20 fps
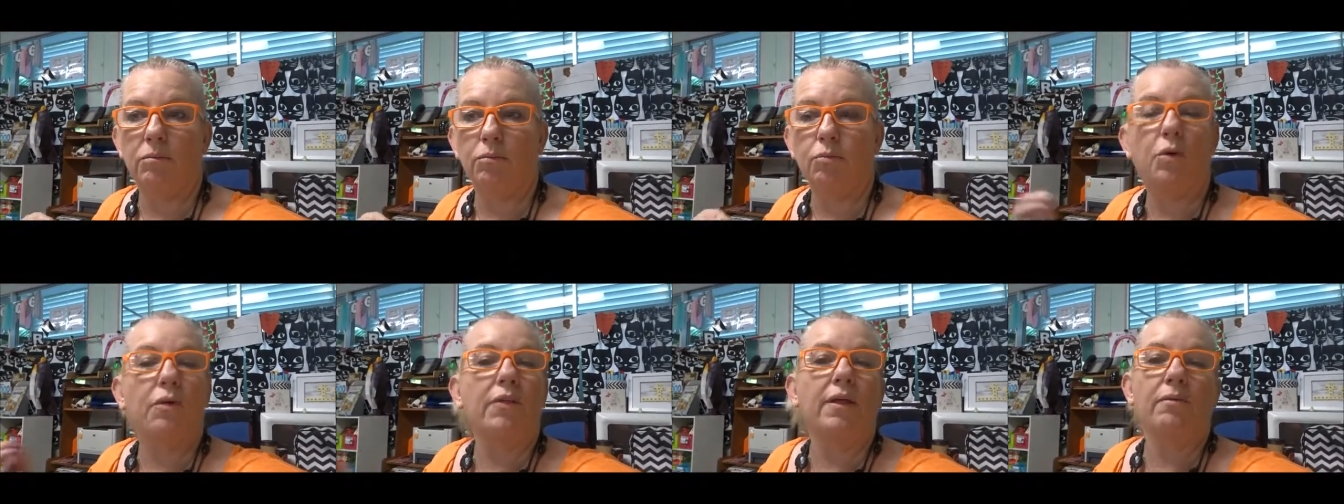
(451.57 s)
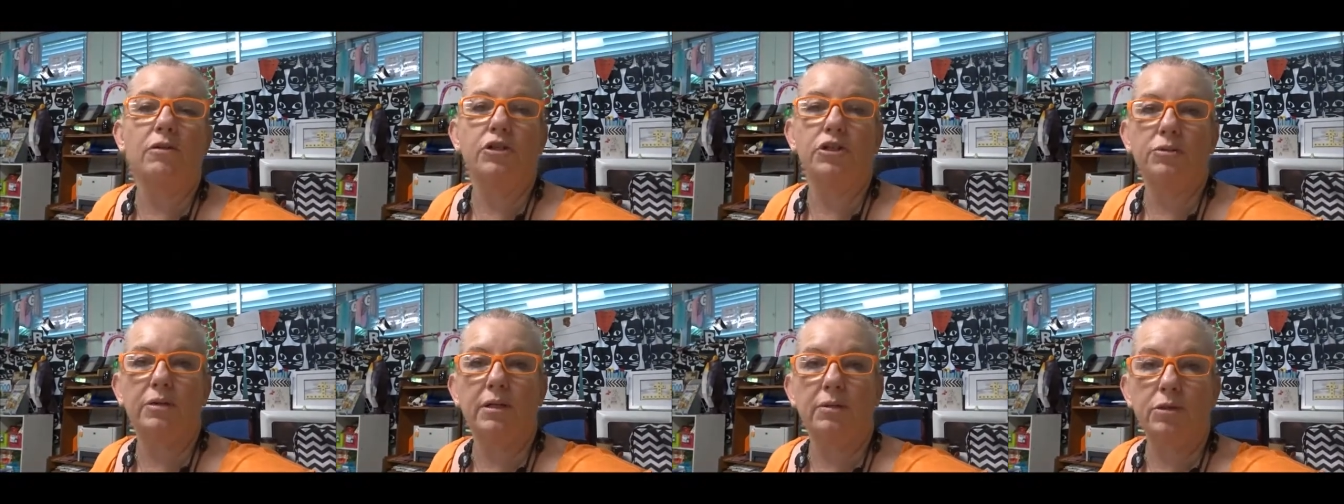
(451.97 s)
what they were
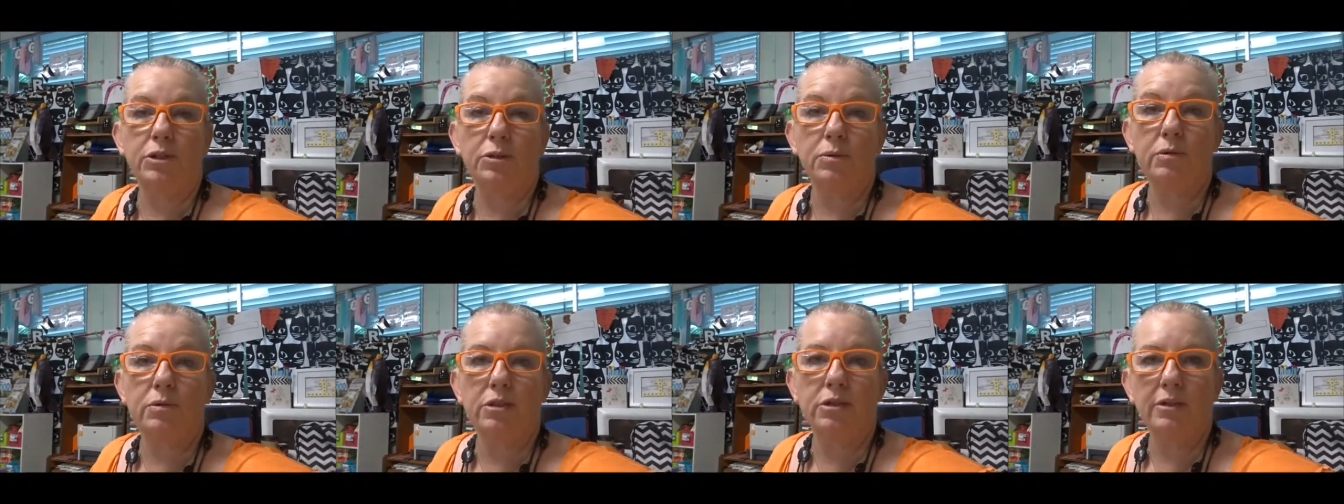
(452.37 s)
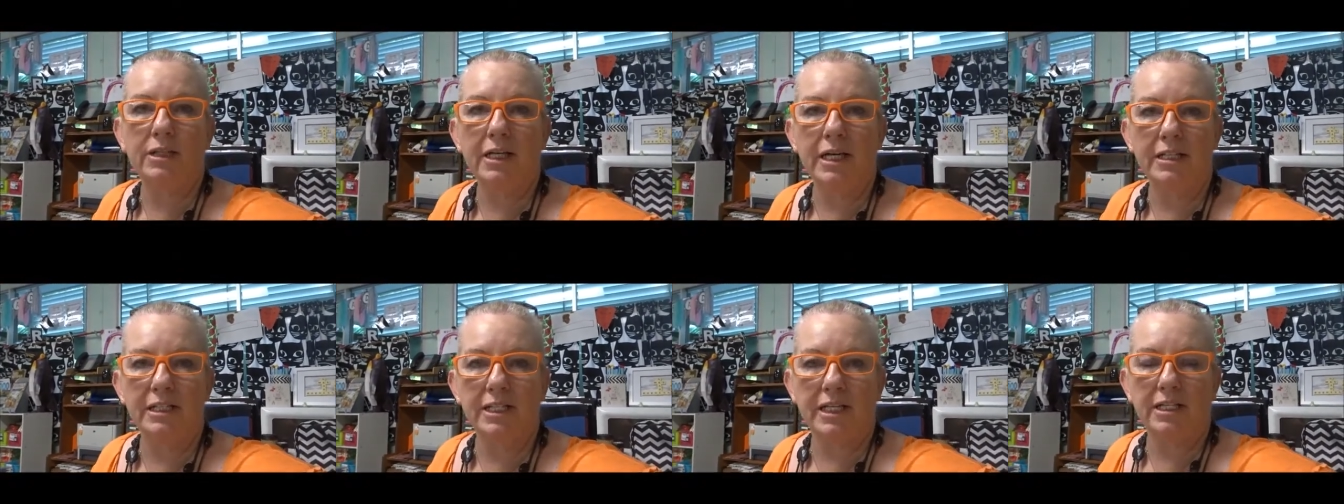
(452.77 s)
doing, which we were
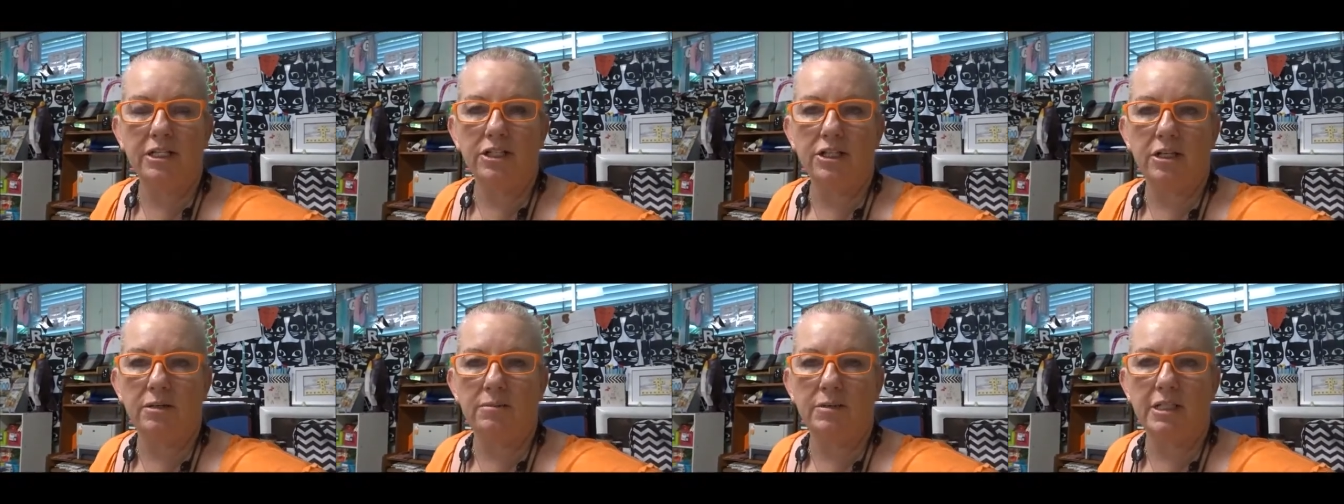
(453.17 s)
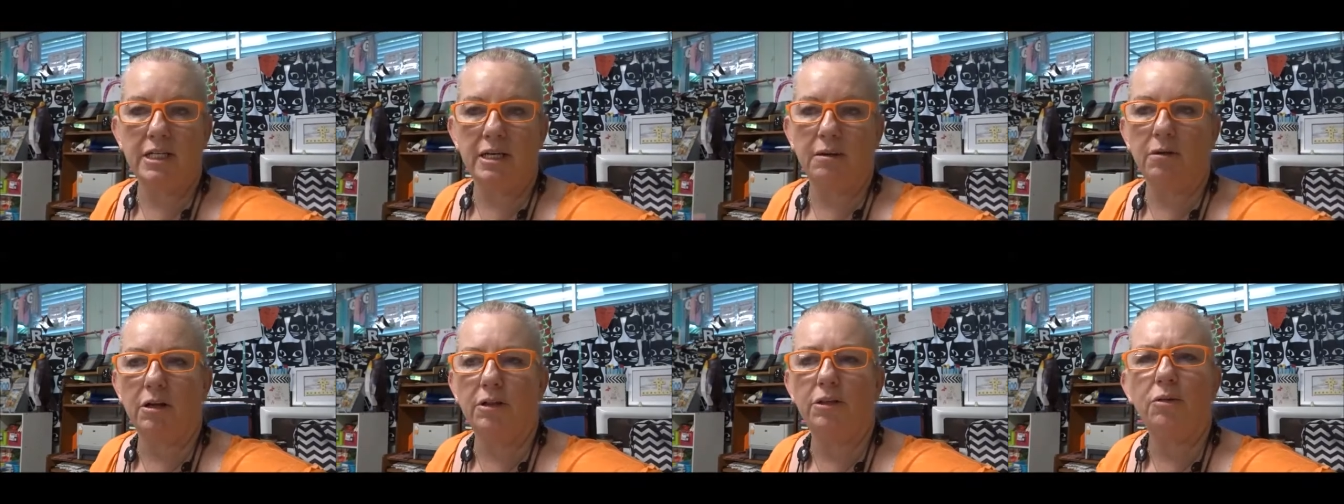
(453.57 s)
doing our 10 times
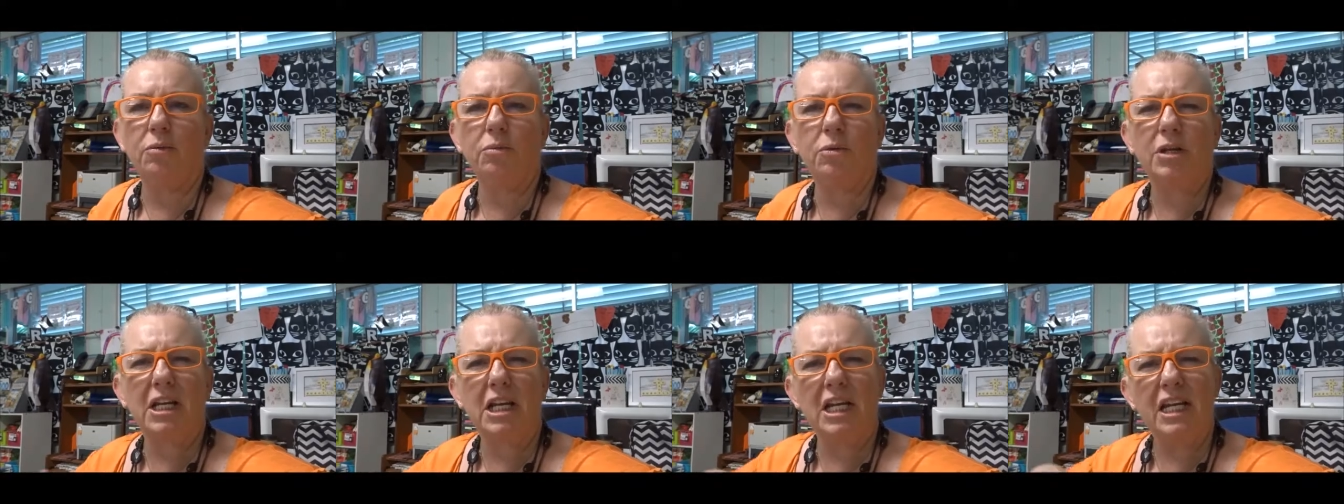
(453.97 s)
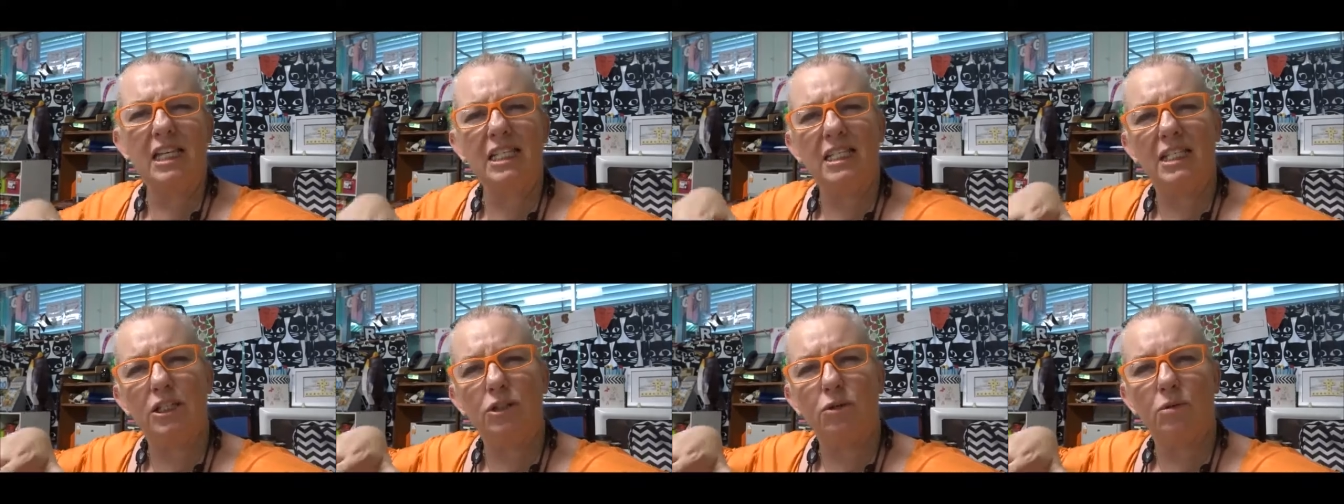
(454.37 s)
table. I thought we'd
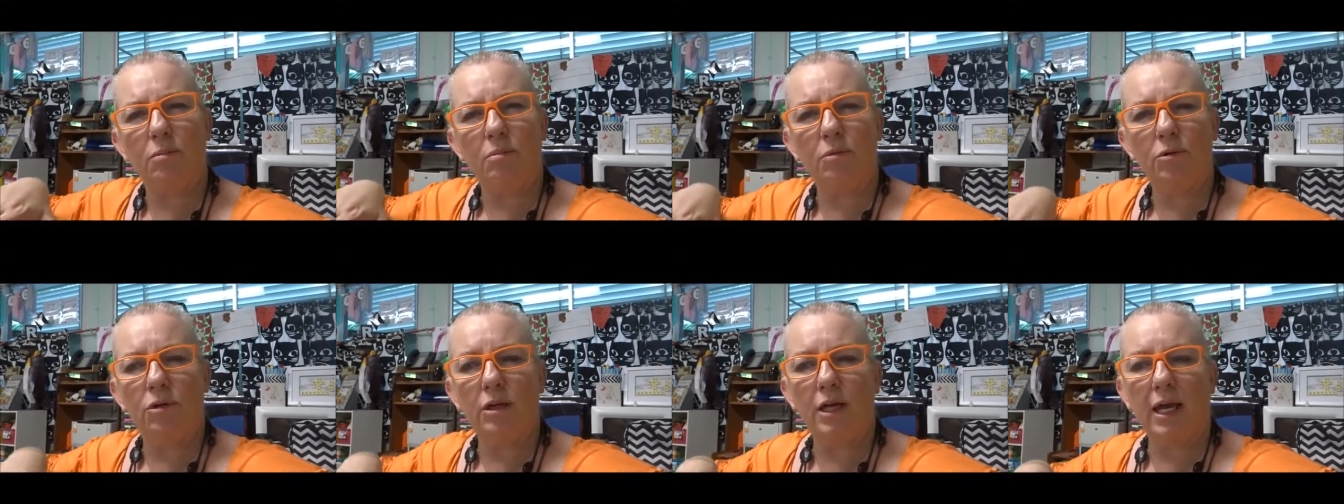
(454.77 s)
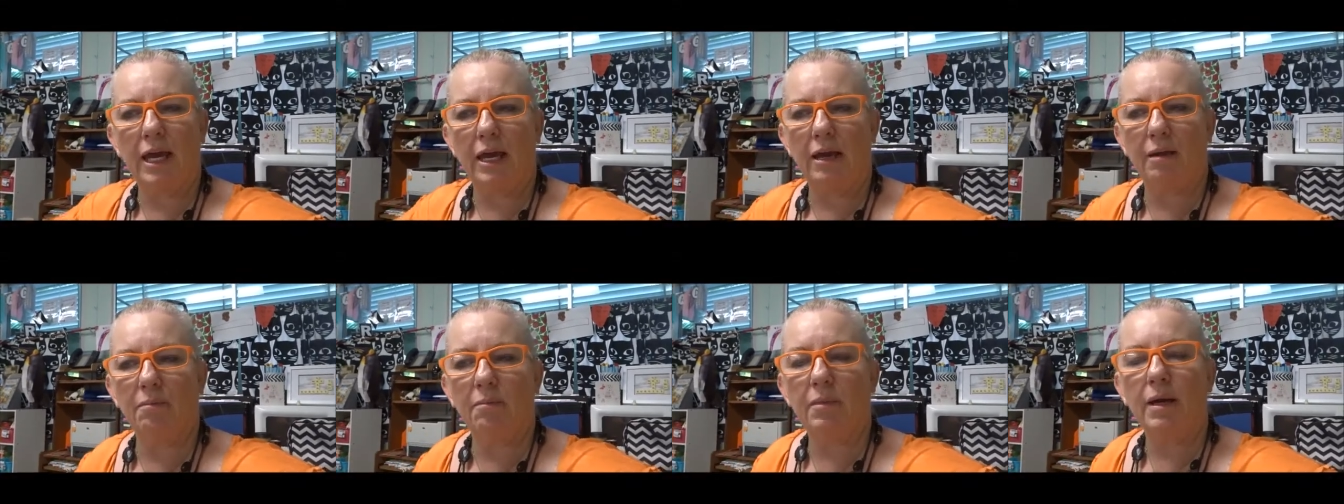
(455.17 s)
ease into a boot
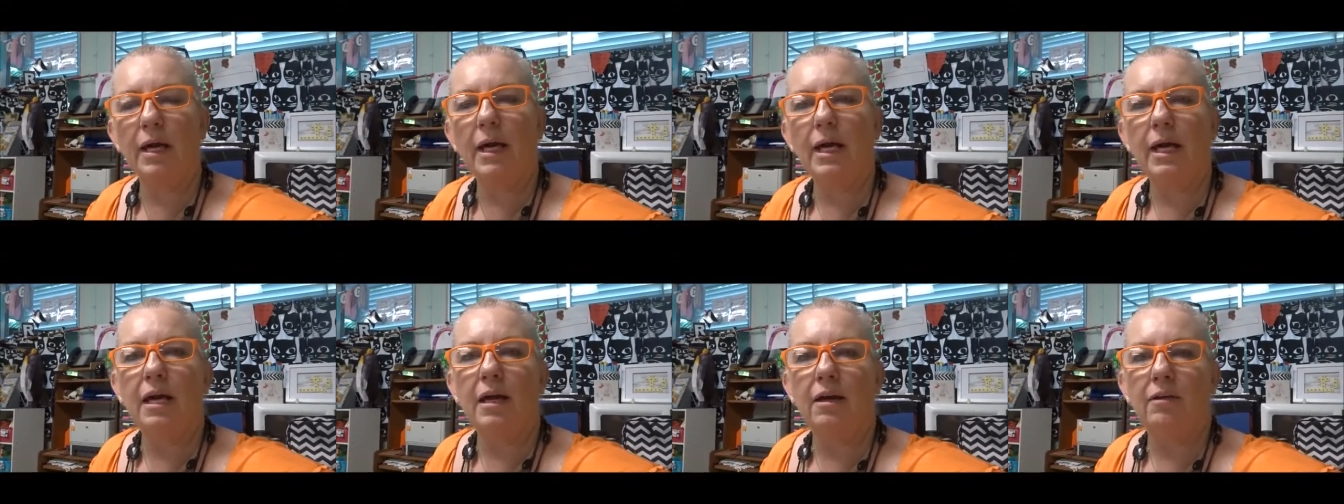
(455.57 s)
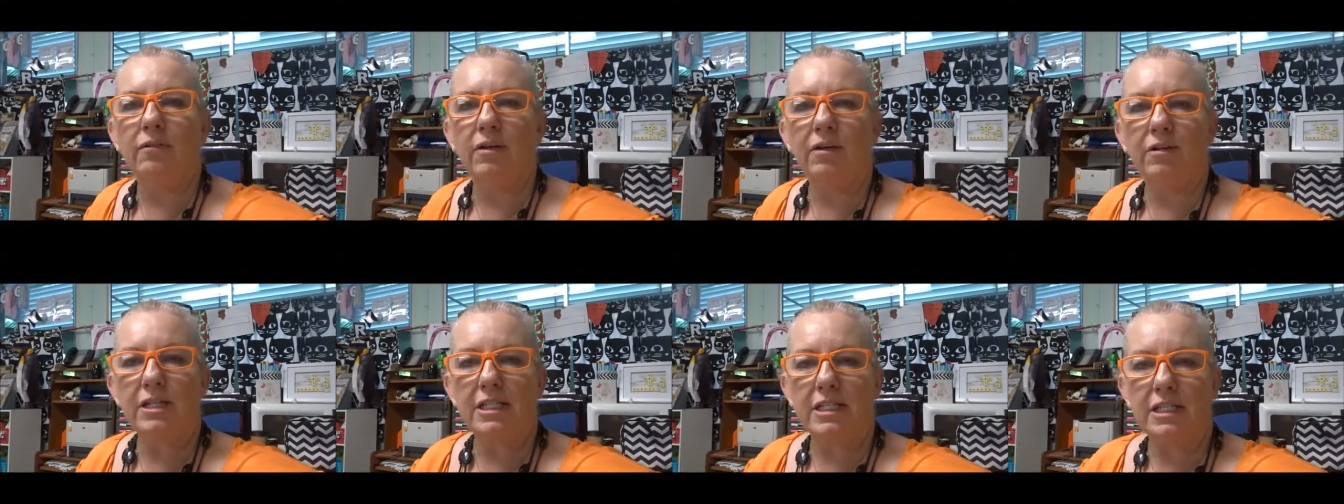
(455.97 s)
camp
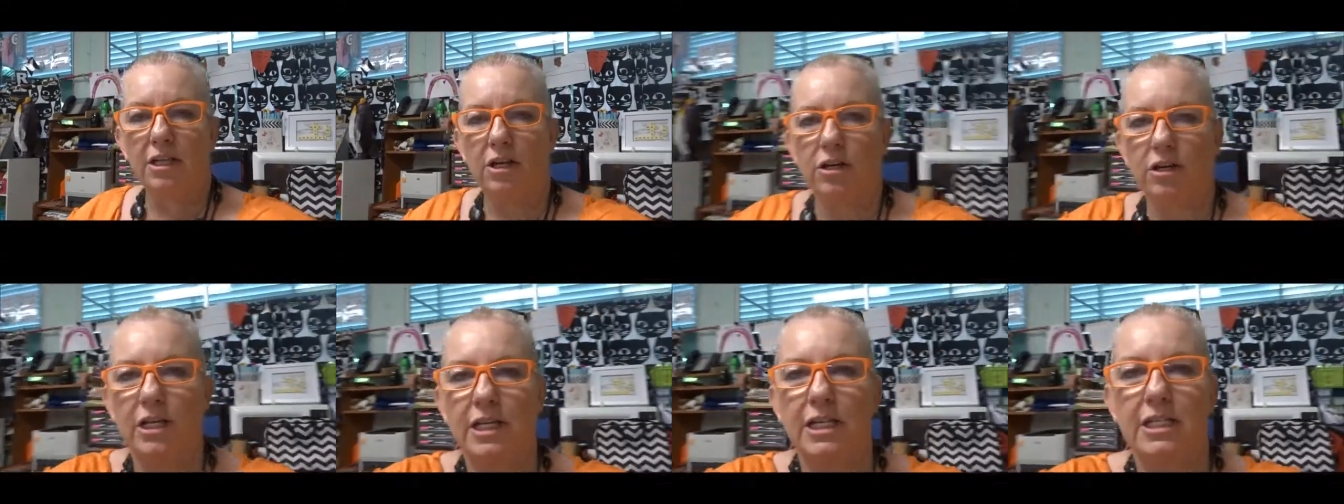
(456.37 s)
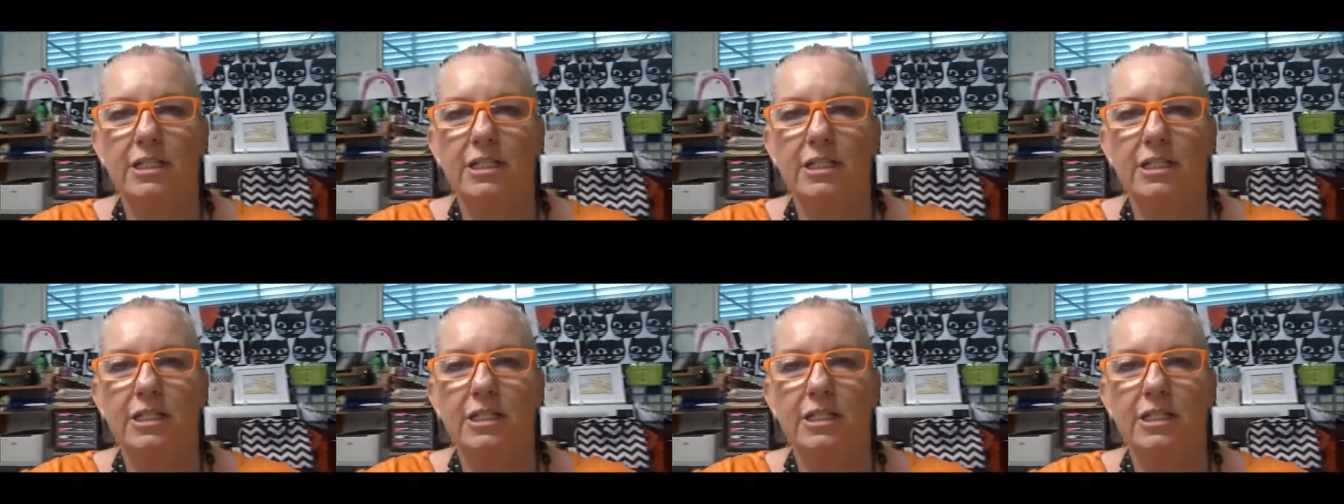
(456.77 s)
very slowly.